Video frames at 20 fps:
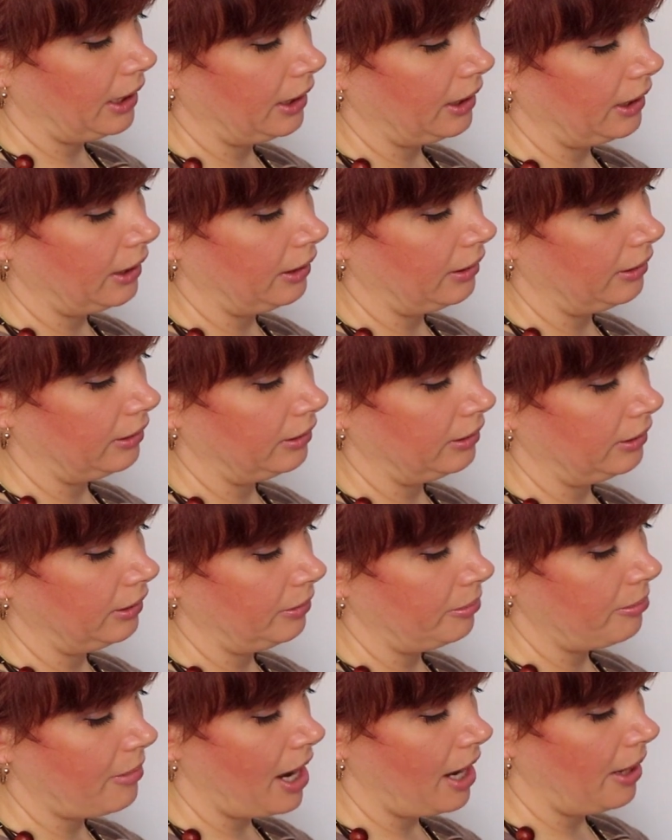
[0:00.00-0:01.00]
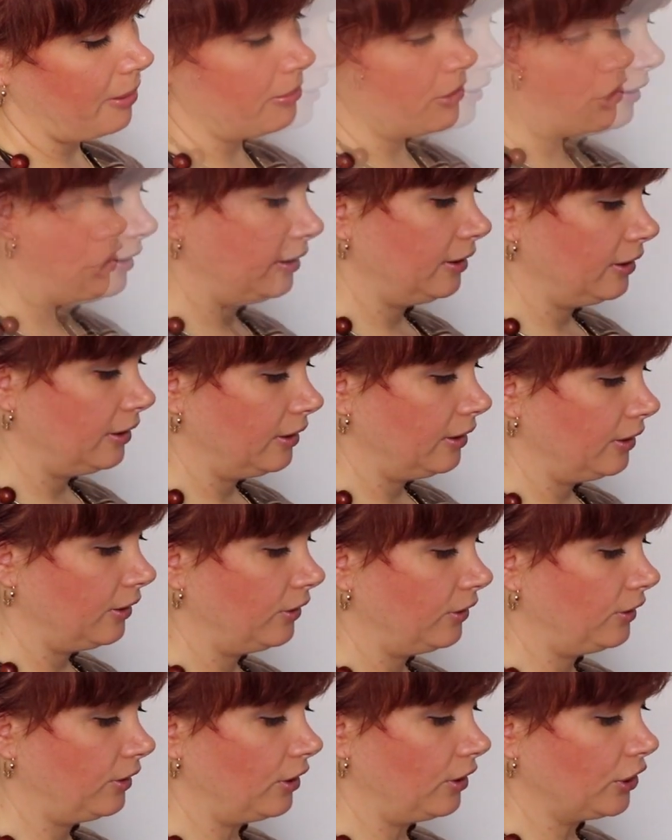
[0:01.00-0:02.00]
my
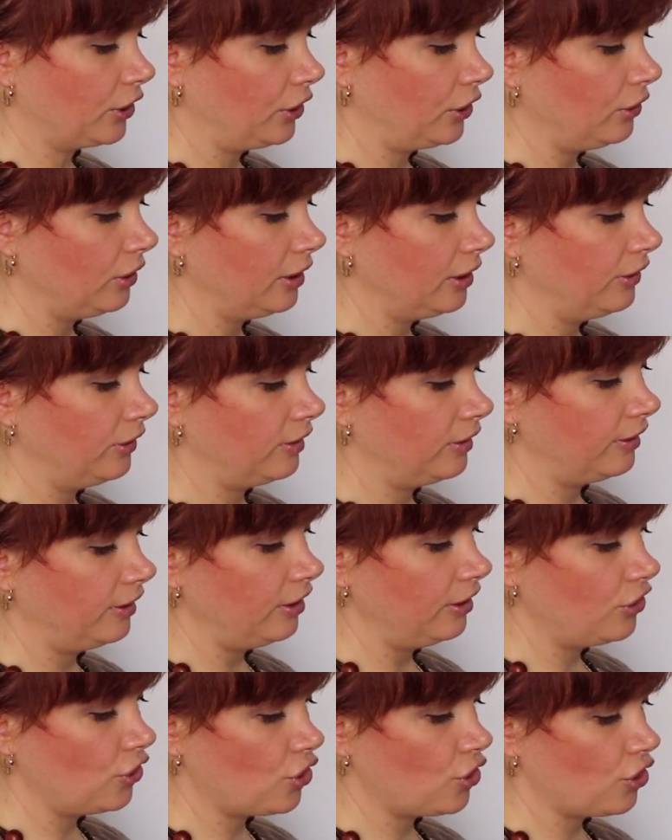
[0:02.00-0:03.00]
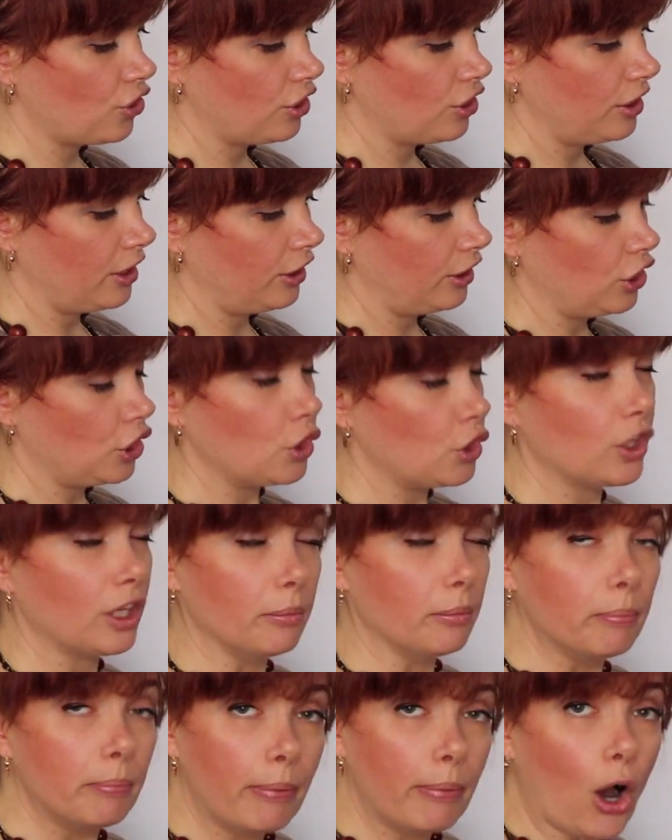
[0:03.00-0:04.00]
machine, circular stitch that you
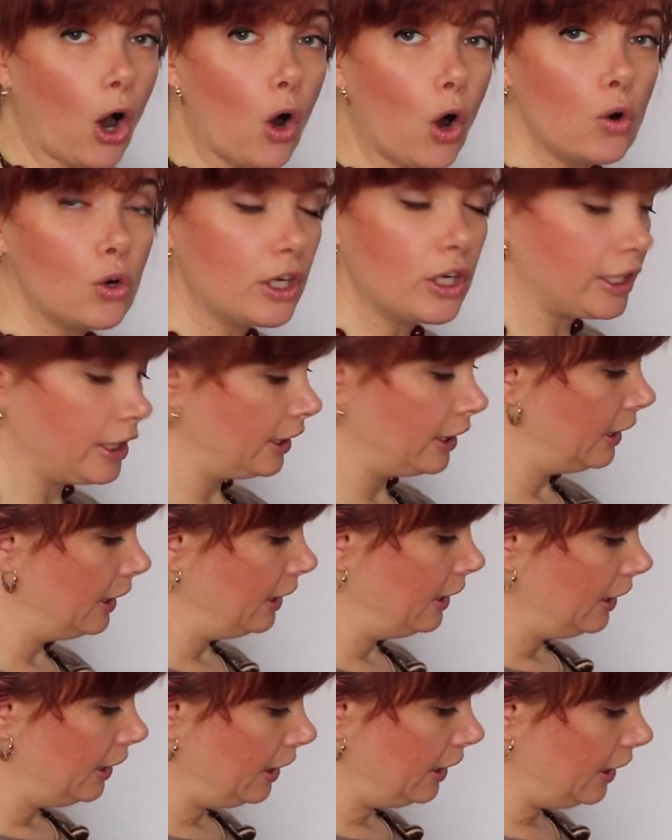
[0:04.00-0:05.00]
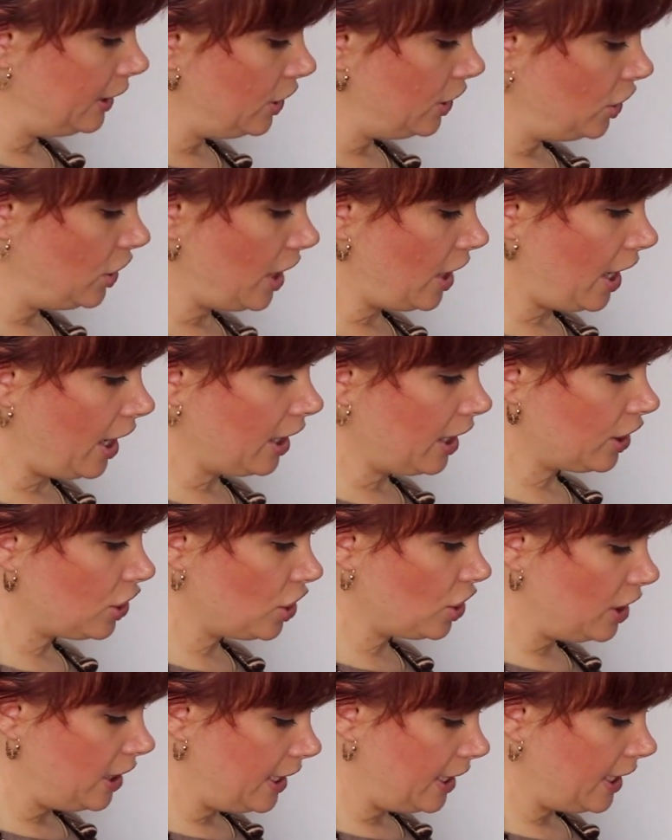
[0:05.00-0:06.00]
can poke, and you
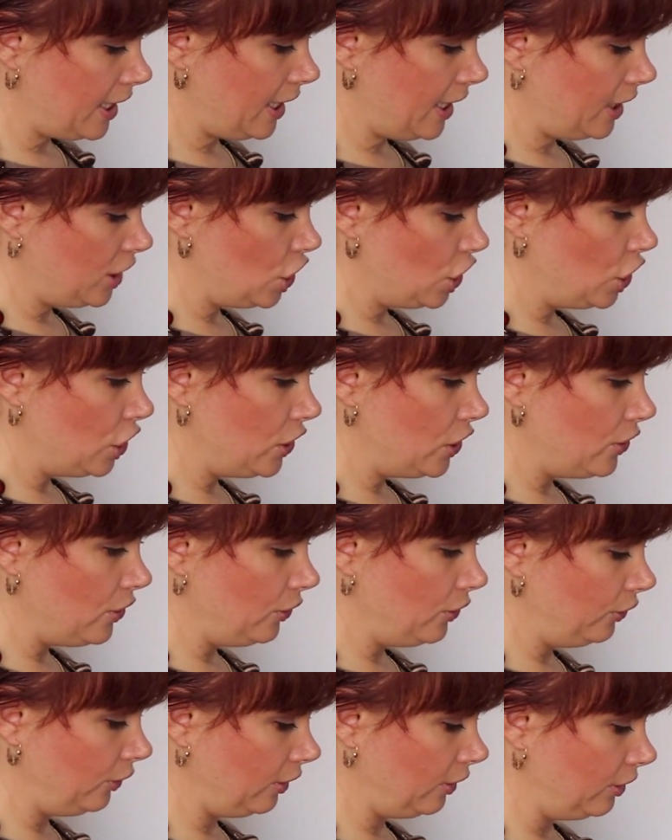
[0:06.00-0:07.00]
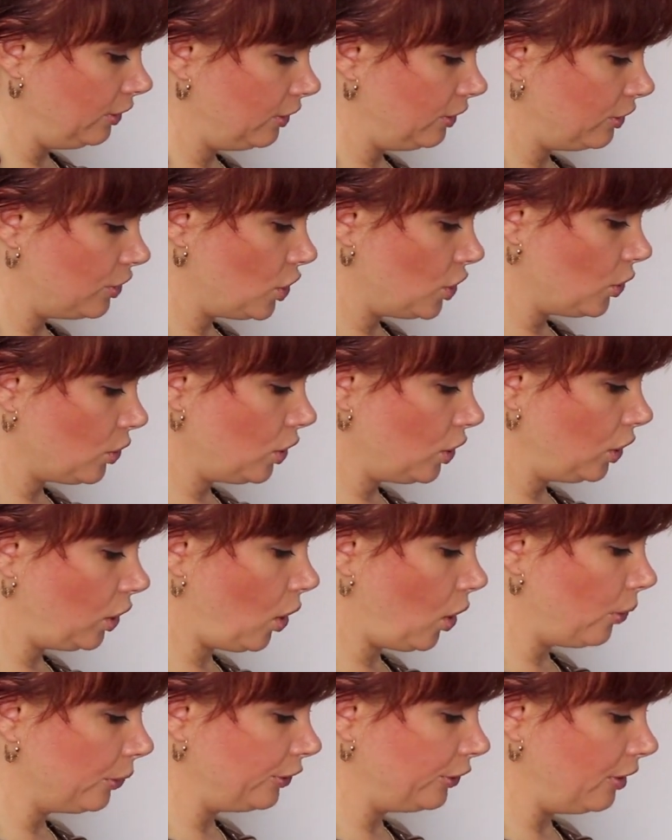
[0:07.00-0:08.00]
actually can use it to
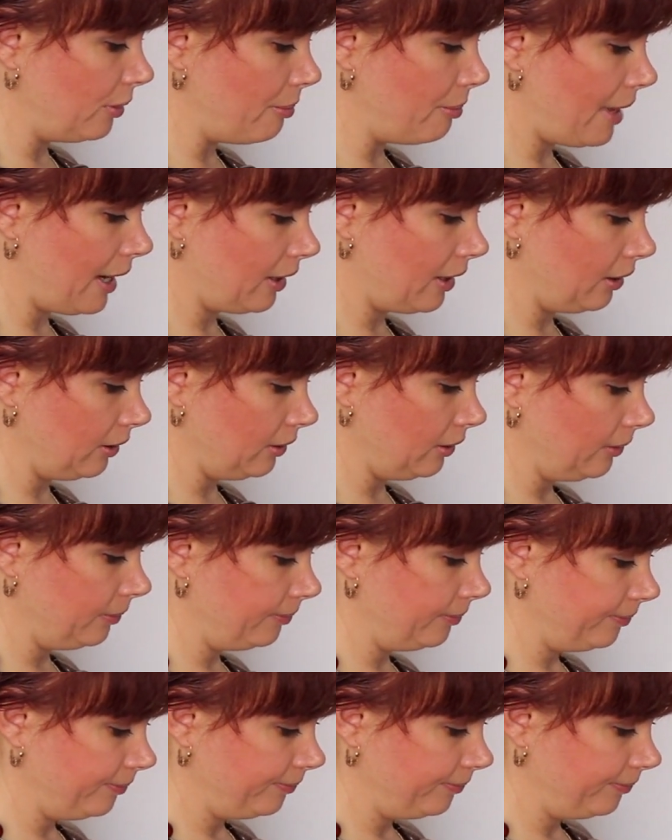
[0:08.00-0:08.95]
close the buckle.